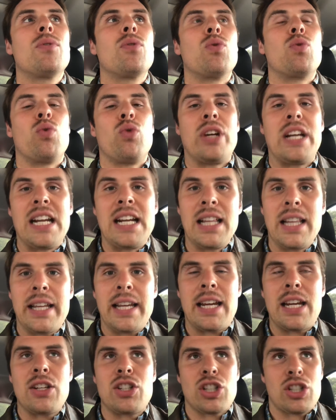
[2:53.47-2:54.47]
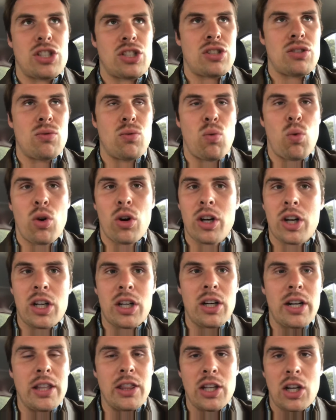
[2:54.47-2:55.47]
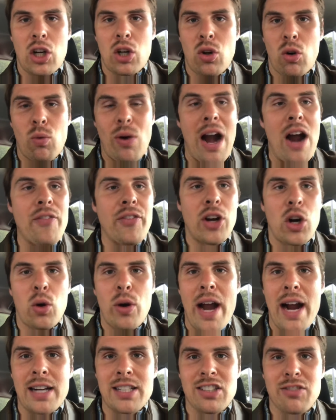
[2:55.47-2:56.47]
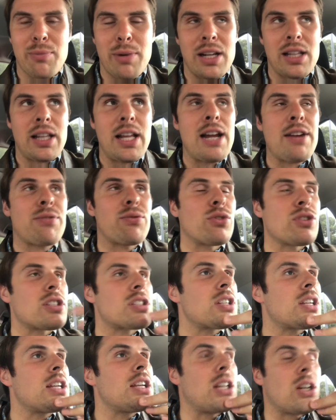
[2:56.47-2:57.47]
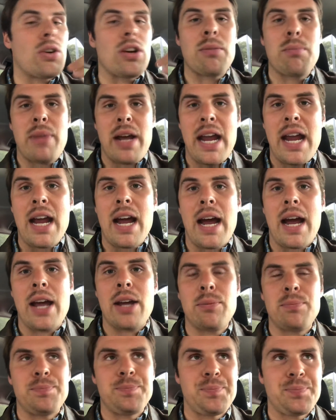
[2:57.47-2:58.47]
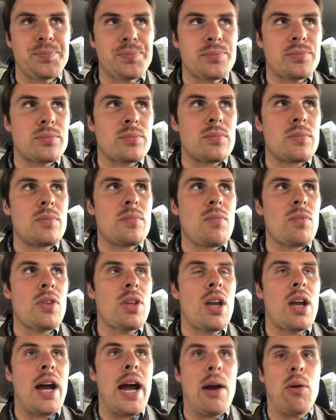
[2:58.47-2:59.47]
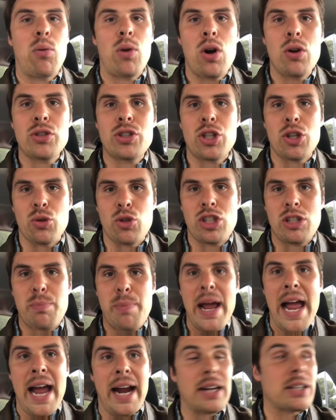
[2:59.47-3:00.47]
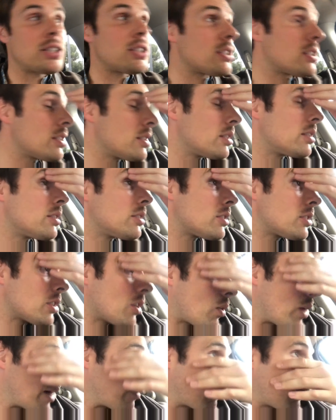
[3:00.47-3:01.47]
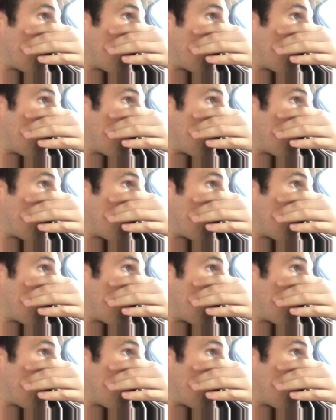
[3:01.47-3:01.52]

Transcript: really just work in the around the cracks of my life was, you know, in May I wrote two specs, so I